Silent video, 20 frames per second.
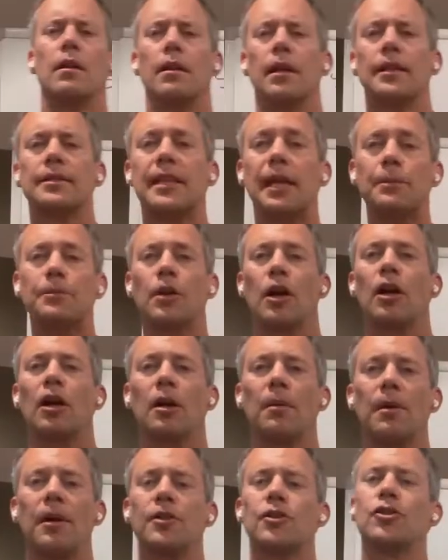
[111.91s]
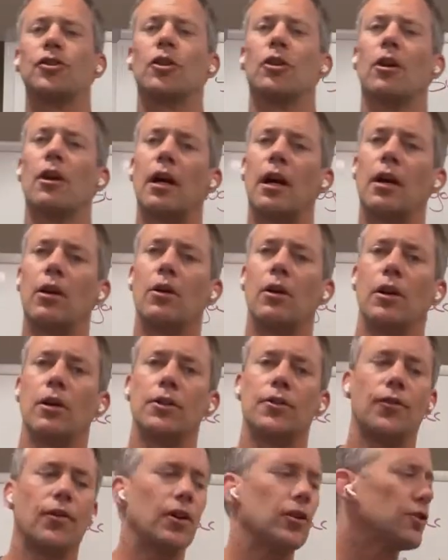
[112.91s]
Let's keep talking about sugar
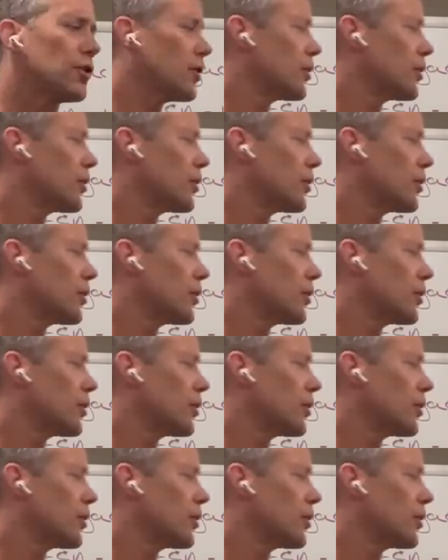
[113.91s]
alcohols versus